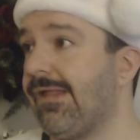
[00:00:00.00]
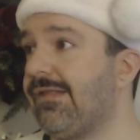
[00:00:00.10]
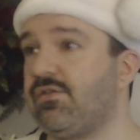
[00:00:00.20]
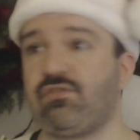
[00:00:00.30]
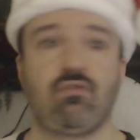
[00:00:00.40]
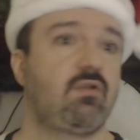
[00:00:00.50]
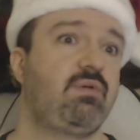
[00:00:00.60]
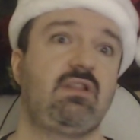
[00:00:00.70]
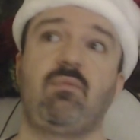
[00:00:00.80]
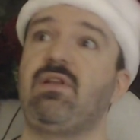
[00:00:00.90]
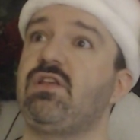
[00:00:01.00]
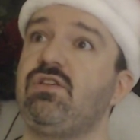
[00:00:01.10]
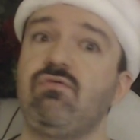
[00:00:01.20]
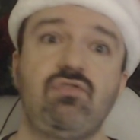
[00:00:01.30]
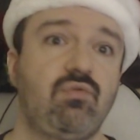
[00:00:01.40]
And the story picked up in a
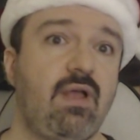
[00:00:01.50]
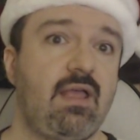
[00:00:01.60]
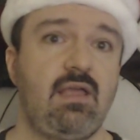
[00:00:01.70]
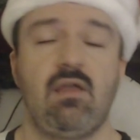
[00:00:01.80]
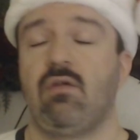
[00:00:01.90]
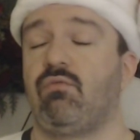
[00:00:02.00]
huge way.